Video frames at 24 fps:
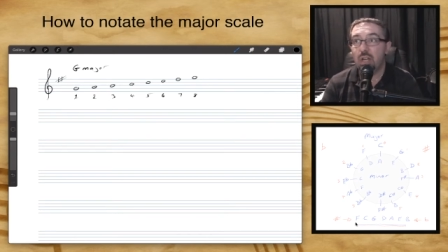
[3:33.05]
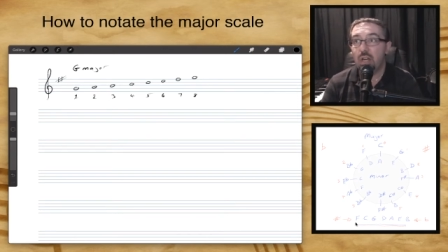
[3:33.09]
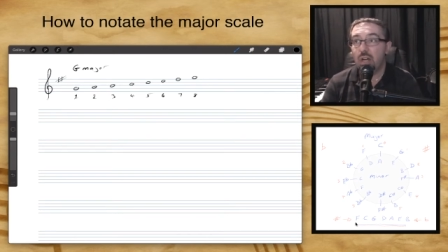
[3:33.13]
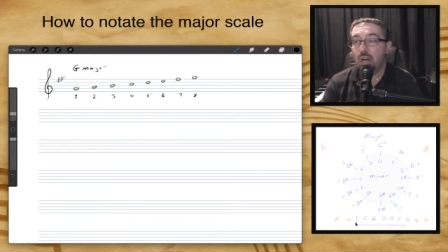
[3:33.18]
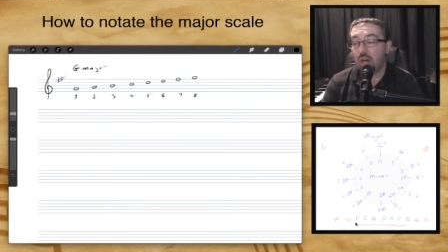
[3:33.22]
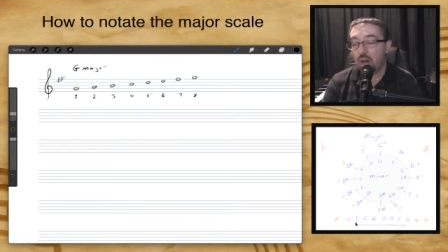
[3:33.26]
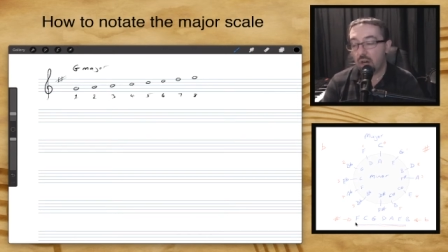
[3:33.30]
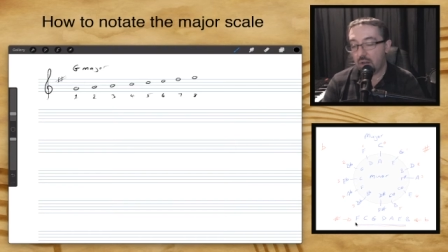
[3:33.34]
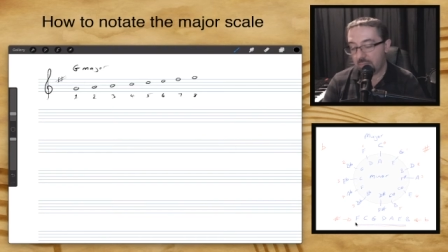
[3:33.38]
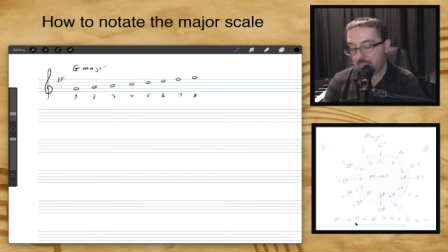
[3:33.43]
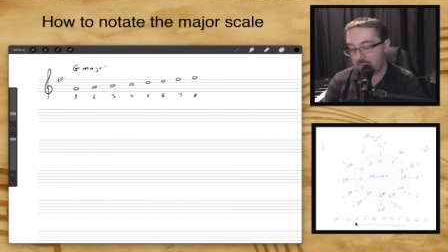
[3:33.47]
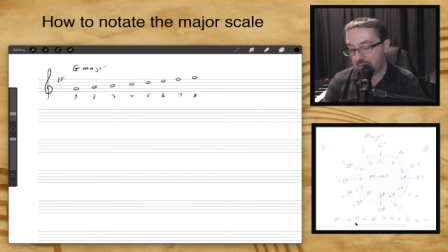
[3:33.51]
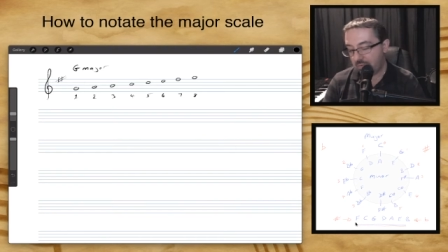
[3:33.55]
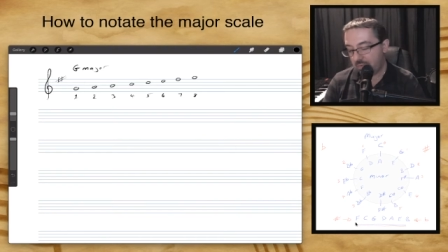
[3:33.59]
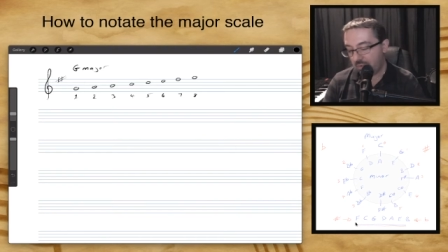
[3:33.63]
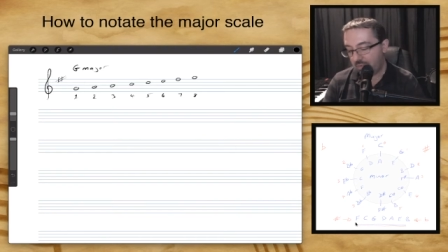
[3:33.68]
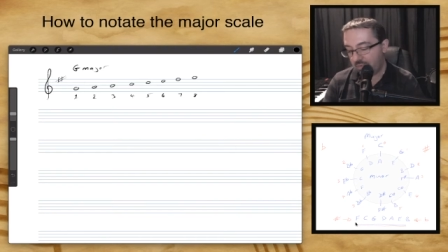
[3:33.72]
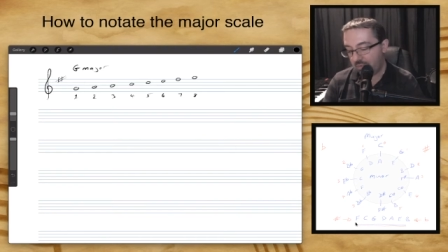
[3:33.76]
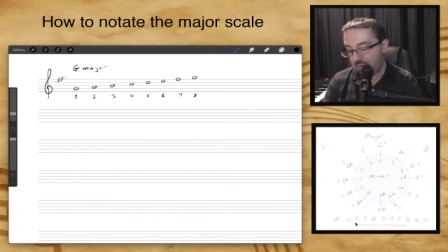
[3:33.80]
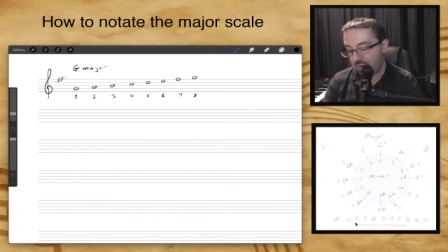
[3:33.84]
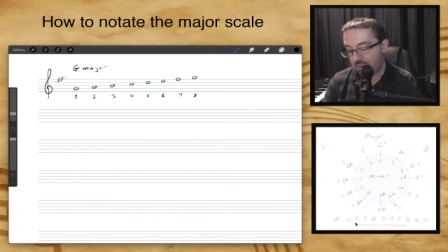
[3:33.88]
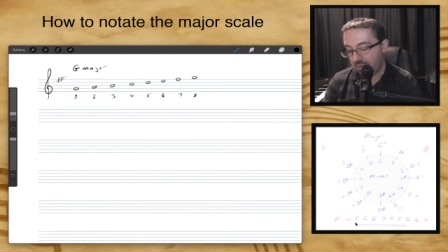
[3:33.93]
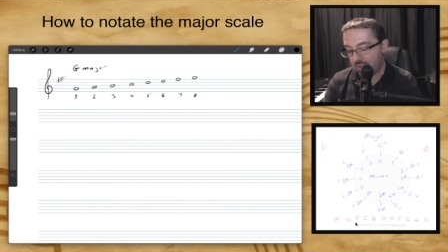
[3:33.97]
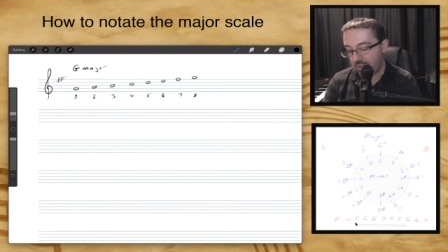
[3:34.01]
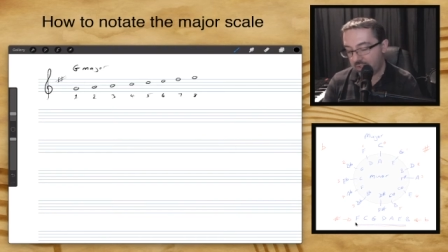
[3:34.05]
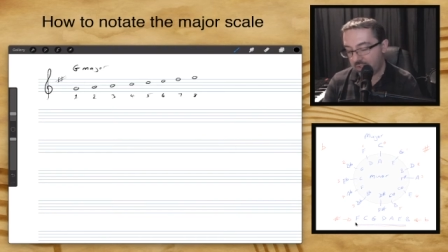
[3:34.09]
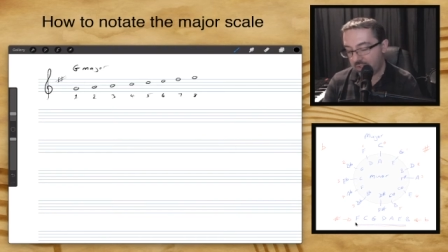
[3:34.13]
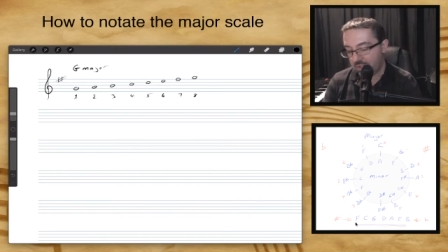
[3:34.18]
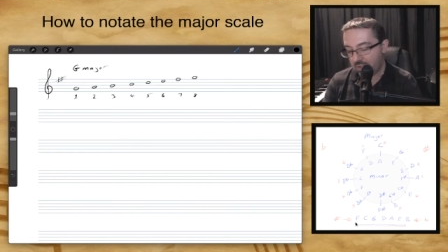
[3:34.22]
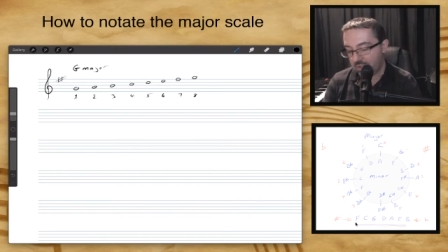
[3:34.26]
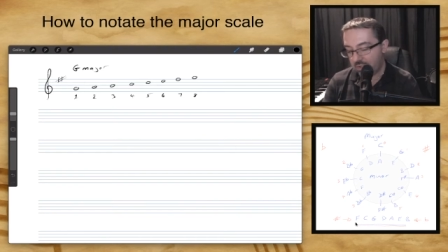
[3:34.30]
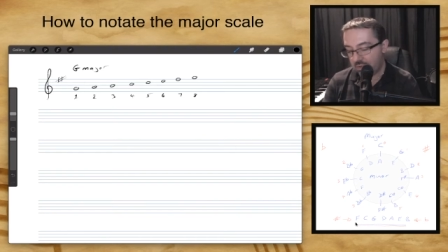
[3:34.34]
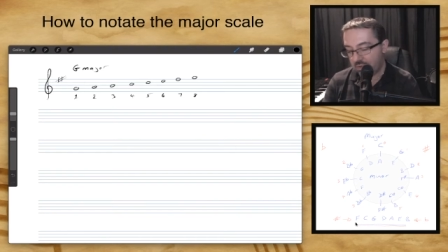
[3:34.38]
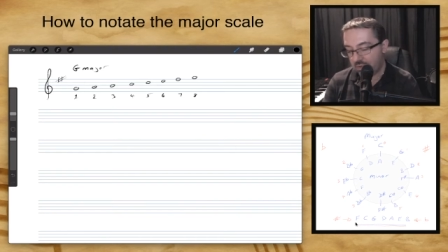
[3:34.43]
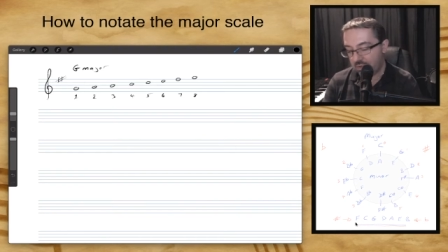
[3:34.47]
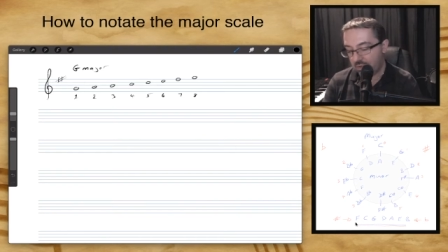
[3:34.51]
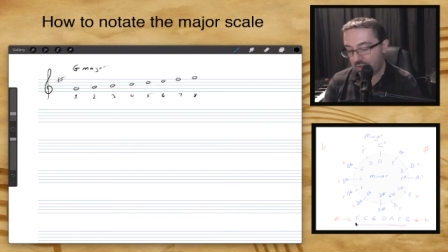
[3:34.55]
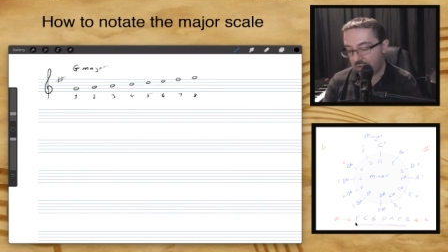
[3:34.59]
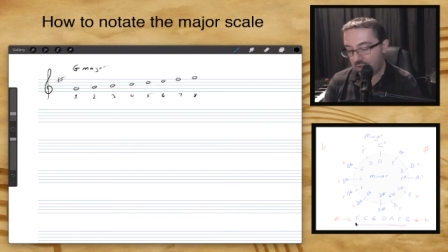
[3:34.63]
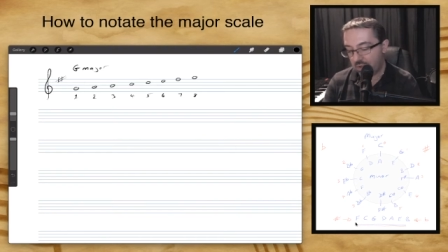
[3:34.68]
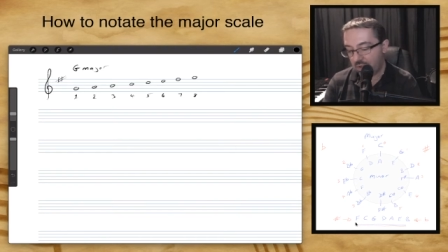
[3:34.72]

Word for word: I'd be referring to